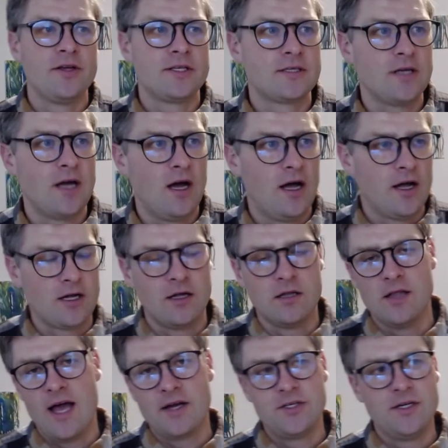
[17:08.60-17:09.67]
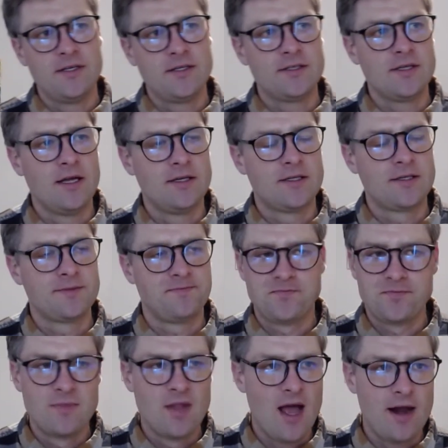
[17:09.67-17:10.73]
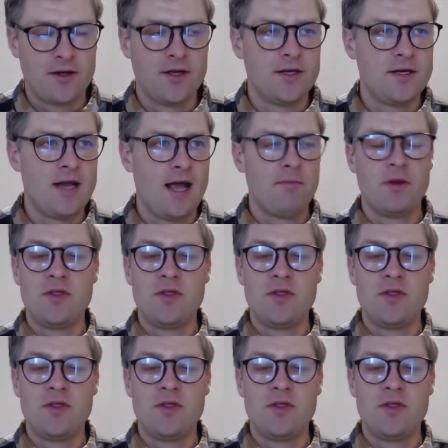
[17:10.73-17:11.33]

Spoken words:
this collections. It's not a good name,